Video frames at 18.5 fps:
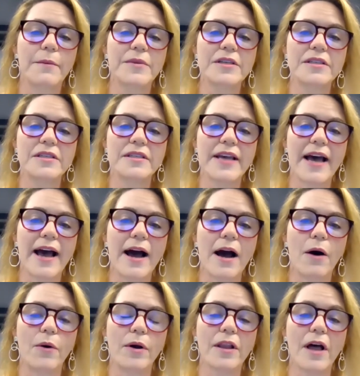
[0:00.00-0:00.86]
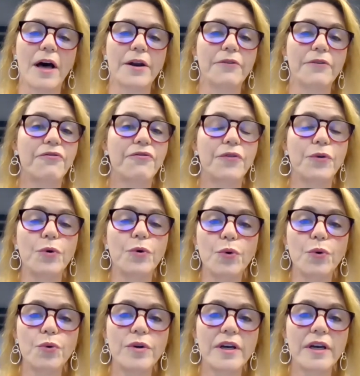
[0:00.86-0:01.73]
This is how a lot of
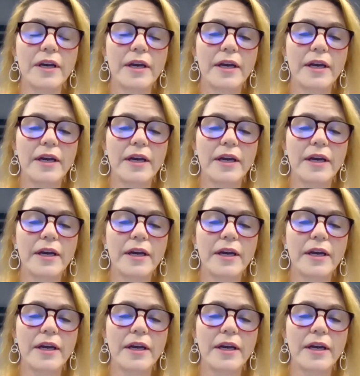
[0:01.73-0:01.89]
food